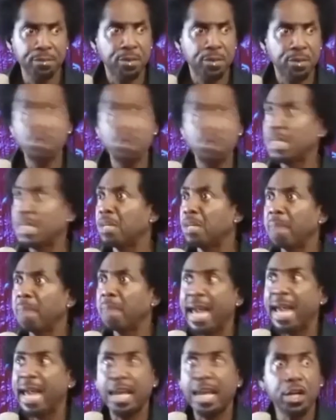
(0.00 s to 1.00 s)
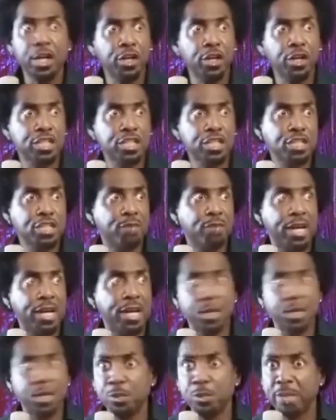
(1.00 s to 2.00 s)
You still mad at her because she
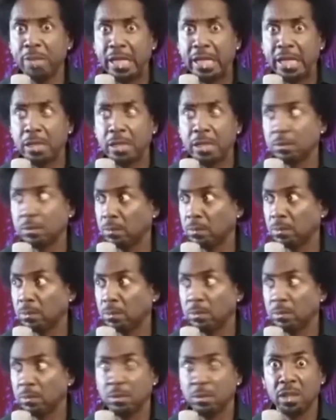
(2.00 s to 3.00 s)
found a new man.